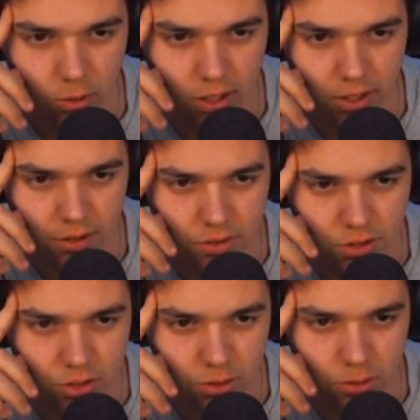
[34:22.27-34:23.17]
One,
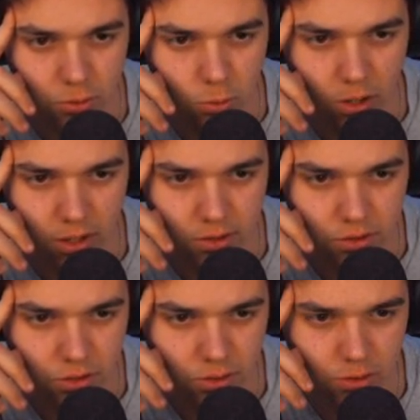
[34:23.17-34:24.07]
two, one,
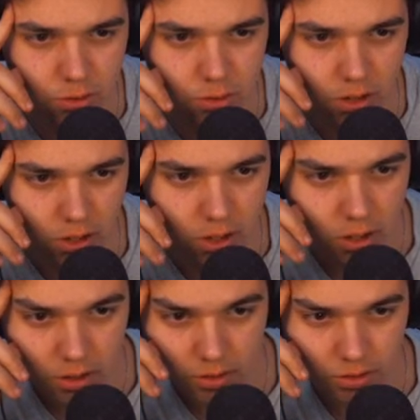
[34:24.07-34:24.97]
two,
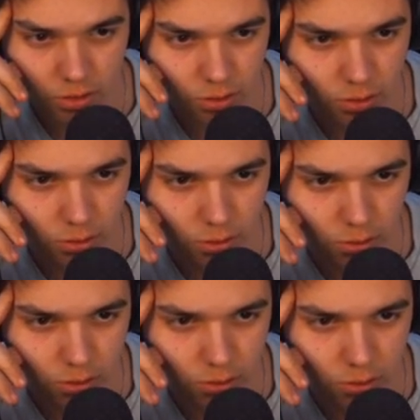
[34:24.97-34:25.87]

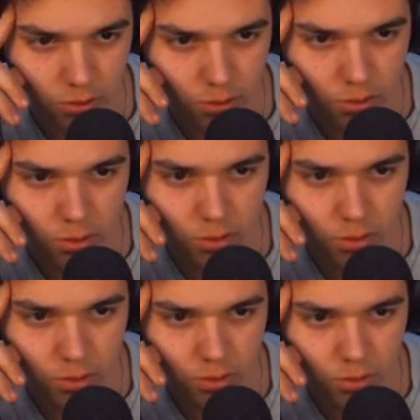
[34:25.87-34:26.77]

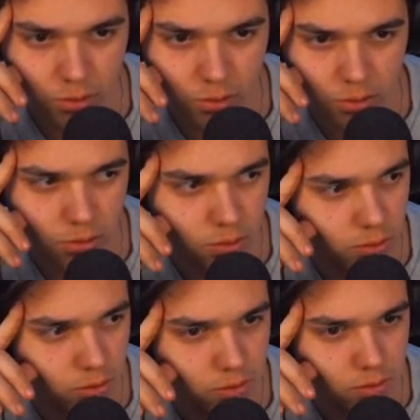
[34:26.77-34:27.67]

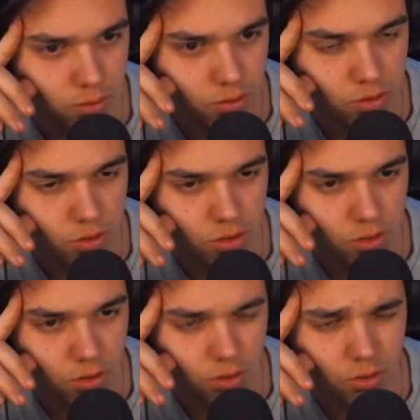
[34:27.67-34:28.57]
two,
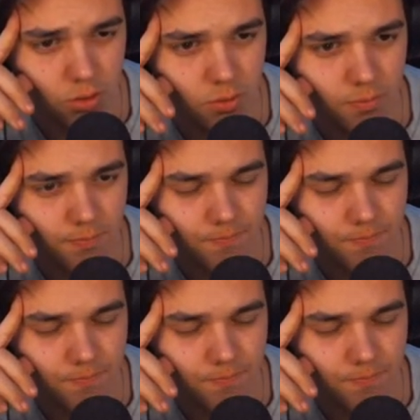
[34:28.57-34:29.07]
two.